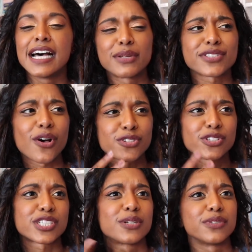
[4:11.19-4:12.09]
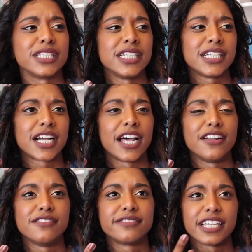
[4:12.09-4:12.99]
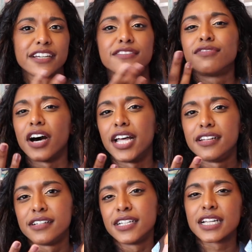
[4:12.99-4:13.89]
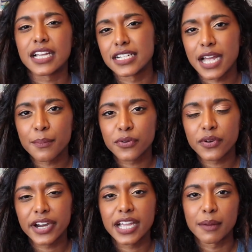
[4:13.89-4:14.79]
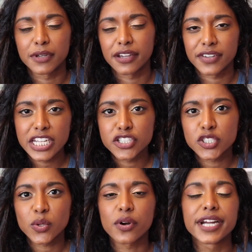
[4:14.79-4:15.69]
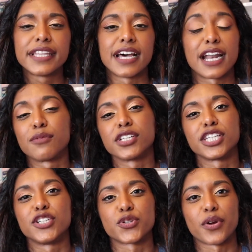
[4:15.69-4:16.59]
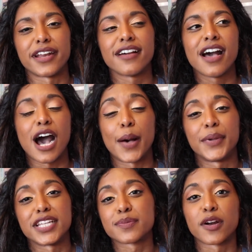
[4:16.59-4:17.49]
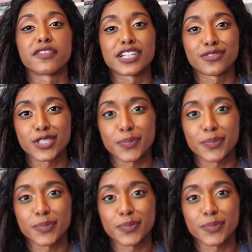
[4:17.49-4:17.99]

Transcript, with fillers: But it was also just a really kind of like fun contemporary coming of age story that I really enjoyed and is perfect for